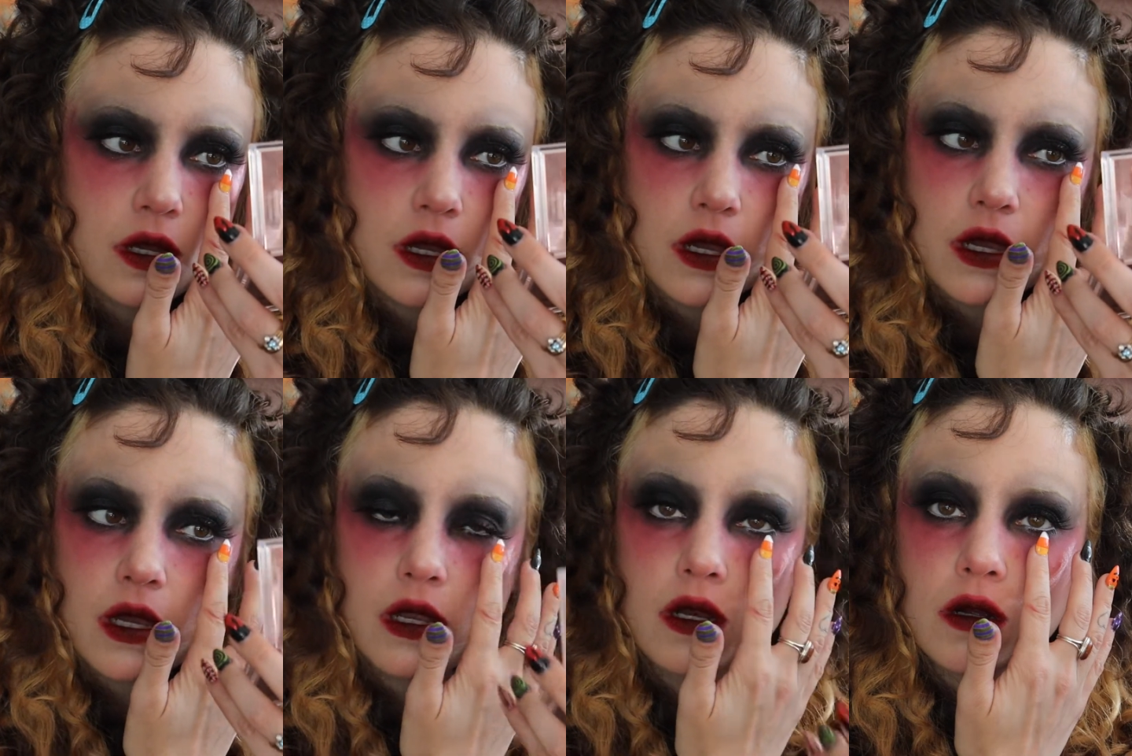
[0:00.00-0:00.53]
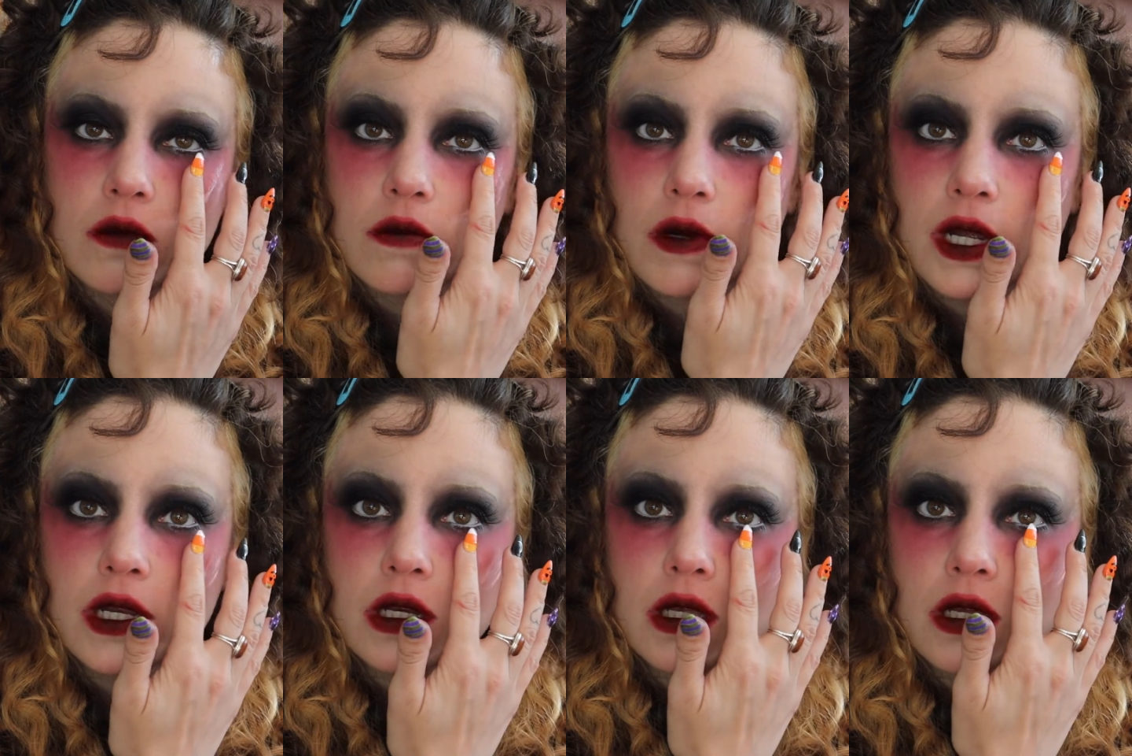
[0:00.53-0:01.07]
And
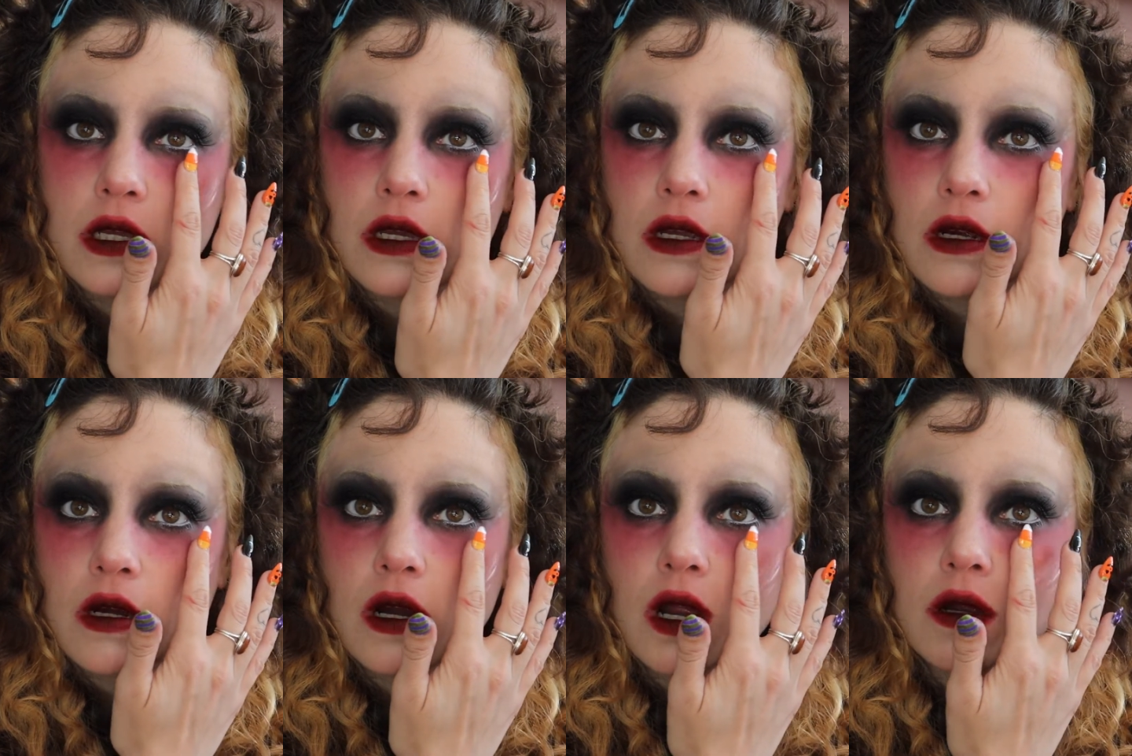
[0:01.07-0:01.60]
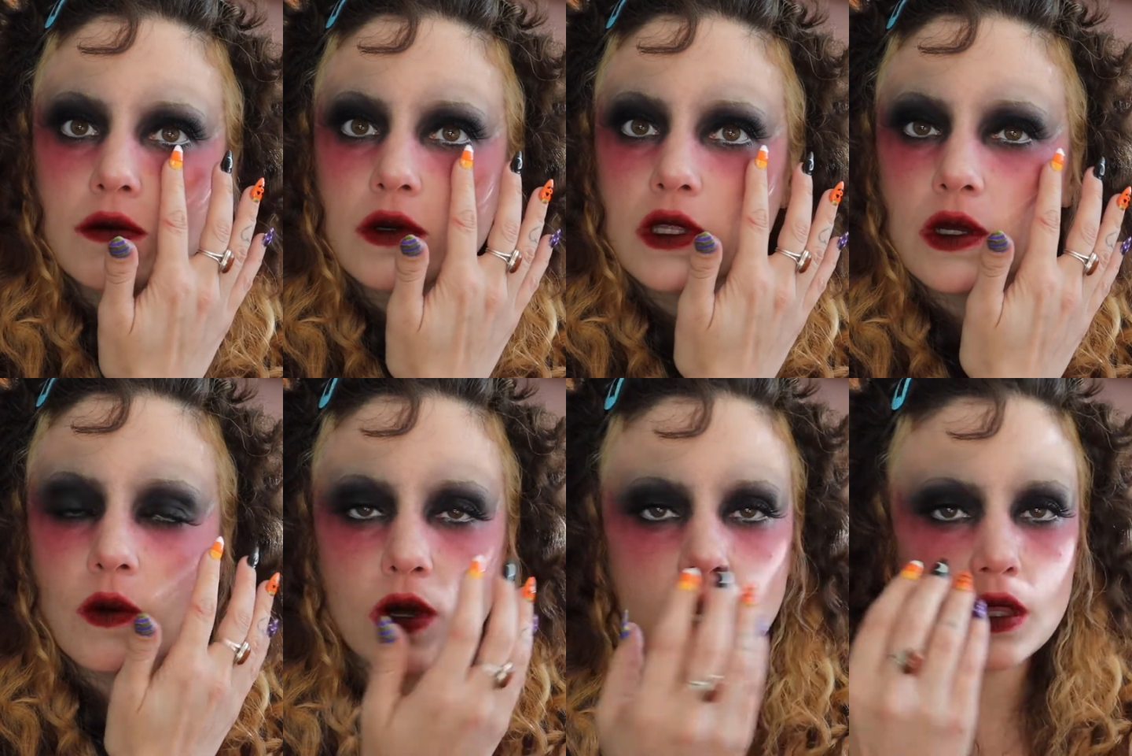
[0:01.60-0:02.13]
right here, I
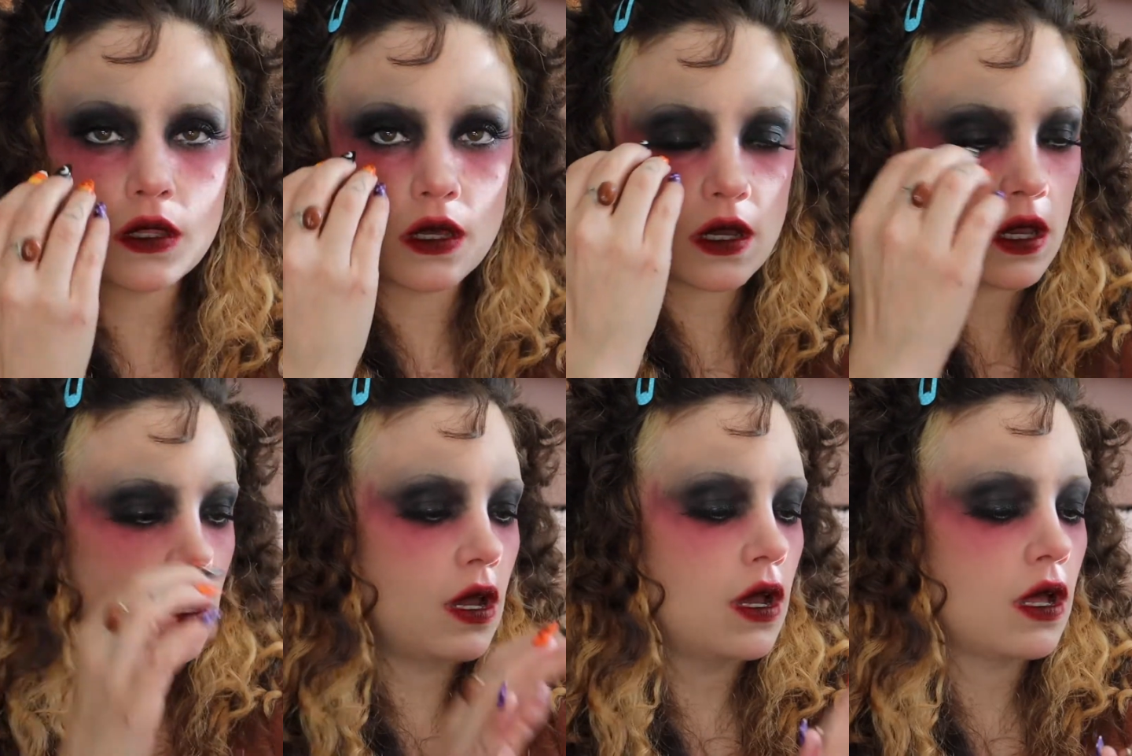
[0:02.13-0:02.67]
really want to look